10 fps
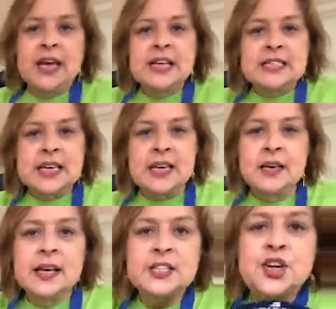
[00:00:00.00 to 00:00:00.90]

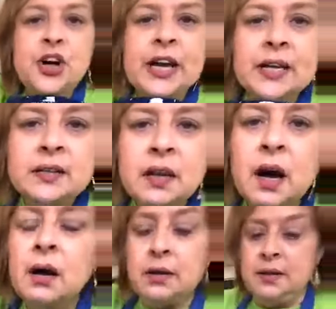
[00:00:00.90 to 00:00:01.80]
See, it's green.
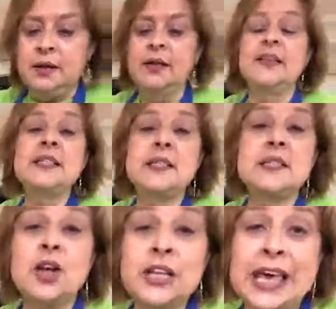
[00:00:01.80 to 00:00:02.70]
Oh, this is
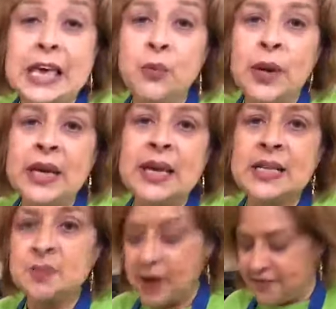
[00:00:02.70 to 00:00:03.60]
called kiwi.
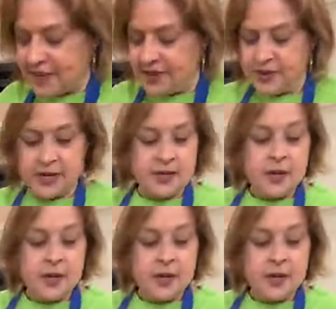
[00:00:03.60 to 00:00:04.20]
It's my favorite.